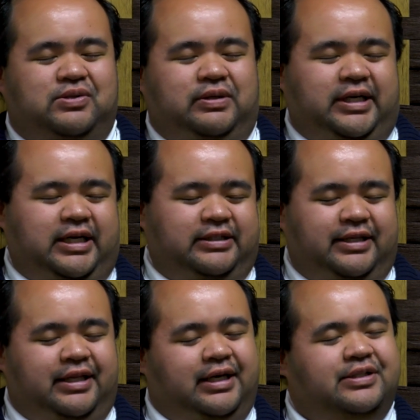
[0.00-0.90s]
So like I
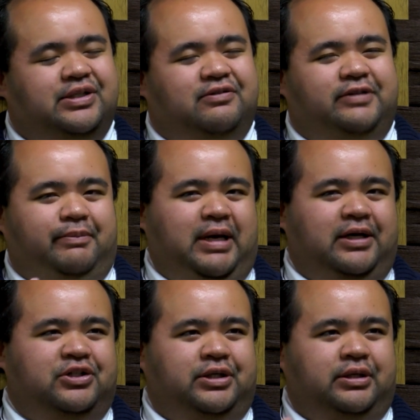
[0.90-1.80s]
like the idea of like
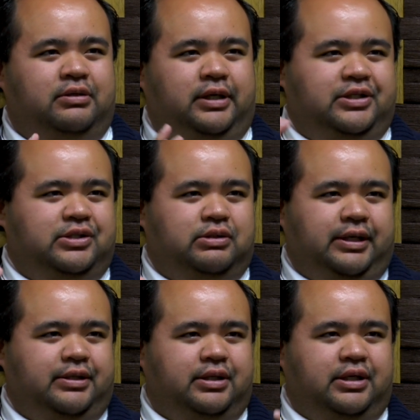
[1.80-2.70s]
managing like just like